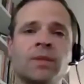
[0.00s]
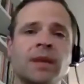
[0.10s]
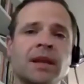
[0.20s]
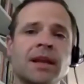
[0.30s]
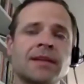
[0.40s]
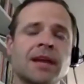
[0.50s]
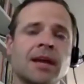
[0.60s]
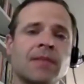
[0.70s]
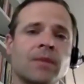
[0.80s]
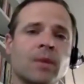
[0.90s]
a lot of
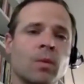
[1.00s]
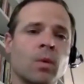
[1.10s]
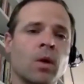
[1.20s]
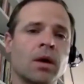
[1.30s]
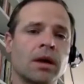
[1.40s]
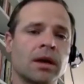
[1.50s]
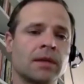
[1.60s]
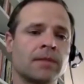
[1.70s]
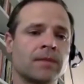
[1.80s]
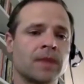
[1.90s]
time
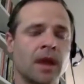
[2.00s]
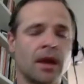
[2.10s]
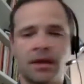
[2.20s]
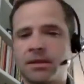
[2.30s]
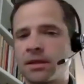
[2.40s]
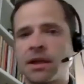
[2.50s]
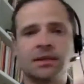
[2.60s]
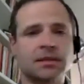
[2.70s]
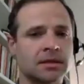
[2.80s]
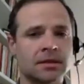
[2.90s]
walking uh,
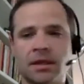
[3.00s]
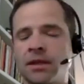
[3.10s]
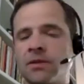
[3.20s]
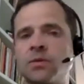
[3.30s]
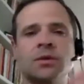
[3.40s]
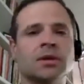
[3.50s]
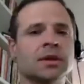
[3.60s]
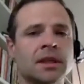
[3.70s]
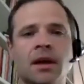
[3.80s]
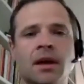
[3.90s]
NCSs and
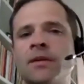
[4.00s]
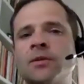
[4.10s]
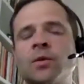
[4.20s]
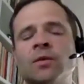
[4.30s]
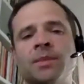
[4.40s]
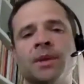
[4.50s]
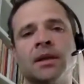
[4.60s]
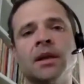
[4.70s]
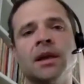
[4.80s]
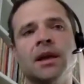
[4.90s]
doulas and others who have been
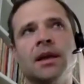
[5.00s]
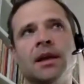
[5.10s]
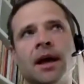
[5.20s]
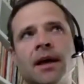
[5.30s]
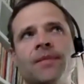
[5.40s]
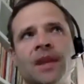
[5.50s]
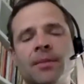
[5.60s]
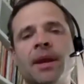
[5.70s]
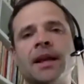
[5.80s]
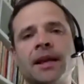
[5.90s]
uh,
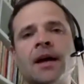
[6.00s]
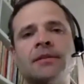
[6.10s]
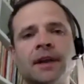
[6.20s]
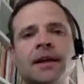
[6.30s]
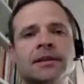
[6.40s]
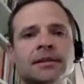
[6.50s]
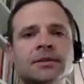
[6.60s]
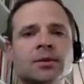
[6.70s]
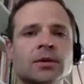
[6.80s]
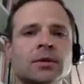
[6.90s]
independent contractors
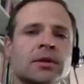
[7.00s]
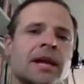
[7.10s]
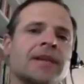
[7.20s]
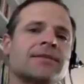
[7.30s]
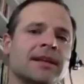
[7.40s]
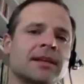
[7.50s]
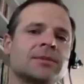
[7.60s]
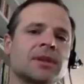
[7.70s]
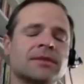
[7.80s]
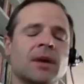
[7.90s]
or, or, classifying
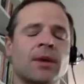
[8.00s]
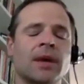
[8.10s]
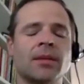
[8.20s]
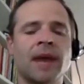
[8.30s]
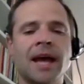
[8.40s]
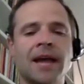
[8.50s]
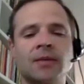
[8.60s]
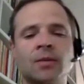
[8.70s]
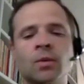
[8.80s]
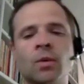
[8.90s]
themselves that way in the past.
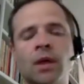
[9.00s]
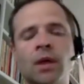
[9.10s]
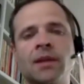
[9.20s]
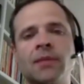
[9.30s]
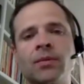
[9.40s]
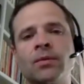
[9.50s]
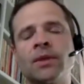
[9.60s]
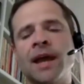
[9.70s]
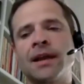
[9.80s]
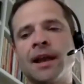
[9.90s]
We're walking them through
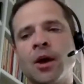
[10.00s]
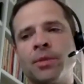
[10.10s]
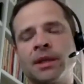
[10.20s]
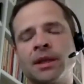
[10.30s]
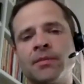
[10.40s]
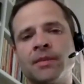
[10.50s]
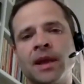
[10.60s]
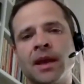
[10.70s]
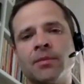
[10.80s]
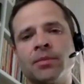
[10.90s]
that and helping them
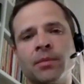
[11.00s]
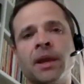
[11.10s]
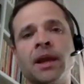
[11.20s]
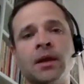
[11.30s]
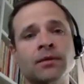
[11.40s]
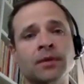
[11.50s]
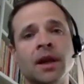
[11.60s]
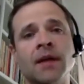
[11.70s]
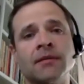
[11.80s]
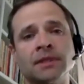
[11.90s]
get prepared for the
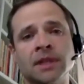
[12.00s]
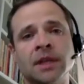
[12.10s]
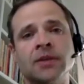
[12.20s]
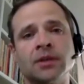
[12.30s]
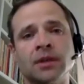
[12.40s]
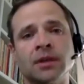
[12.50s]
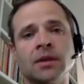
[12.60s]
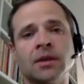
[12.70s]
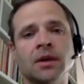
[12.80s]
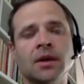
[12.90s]
conversation
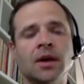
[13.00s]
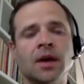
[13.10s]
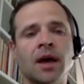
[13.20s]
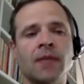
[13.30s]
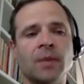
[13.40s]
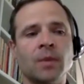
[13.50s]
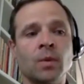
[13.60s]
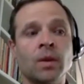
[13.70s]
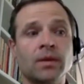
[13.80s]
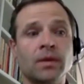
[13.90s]
um,
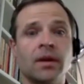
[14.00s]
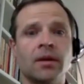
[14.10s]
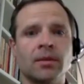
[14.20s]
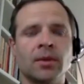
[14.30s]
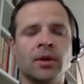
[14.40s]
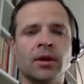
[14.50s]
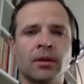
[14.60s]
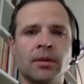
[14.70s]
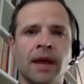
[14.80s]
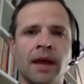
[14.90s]
with their employer
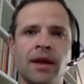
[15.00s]
about